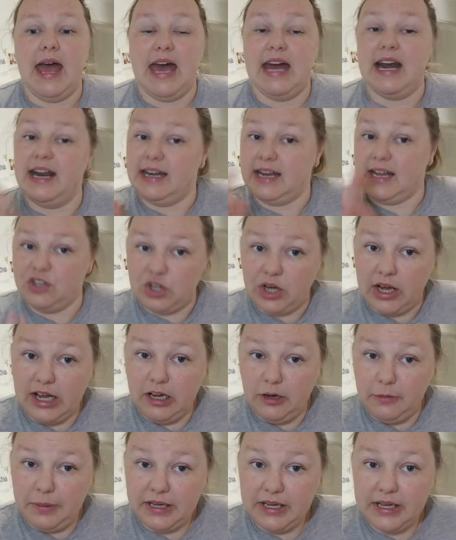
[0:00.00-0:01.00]
And I need your
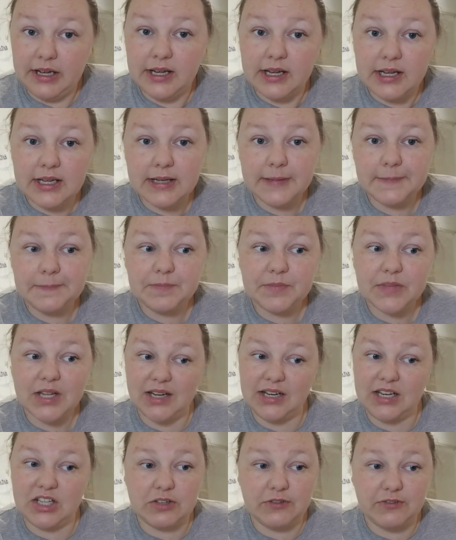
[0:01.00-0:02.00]
help
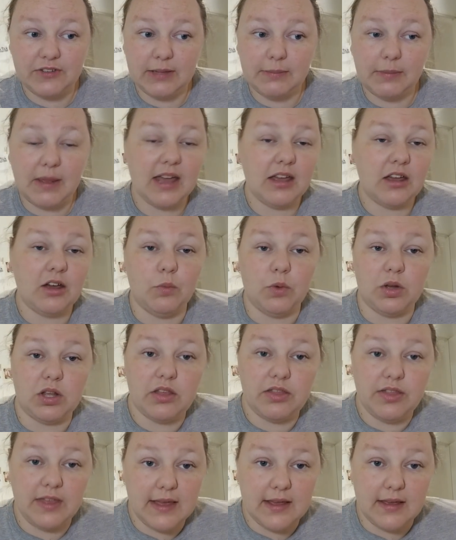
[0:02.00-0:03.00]
I need your feedback on what
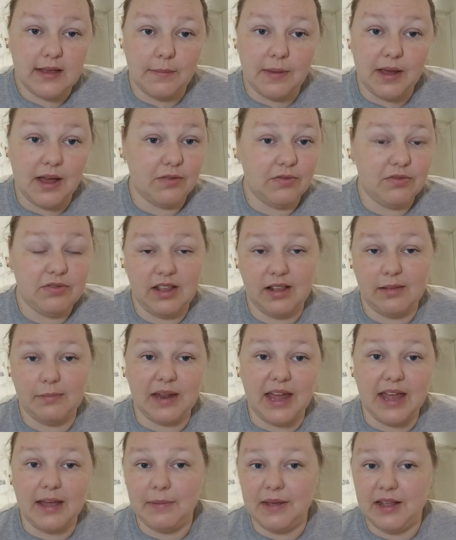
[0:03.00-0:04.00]
you think about this
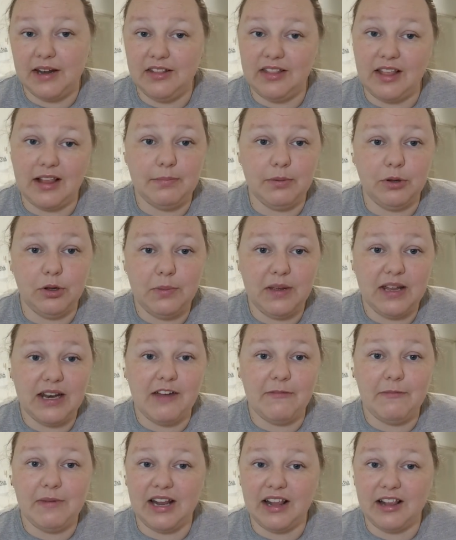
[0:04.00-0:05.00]
black bit and this blue bit
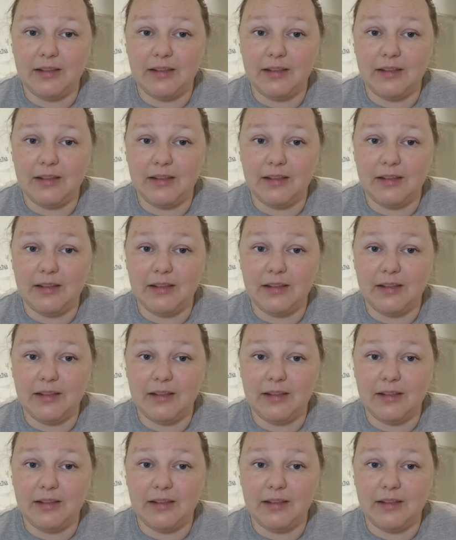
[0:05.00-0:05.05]
I've been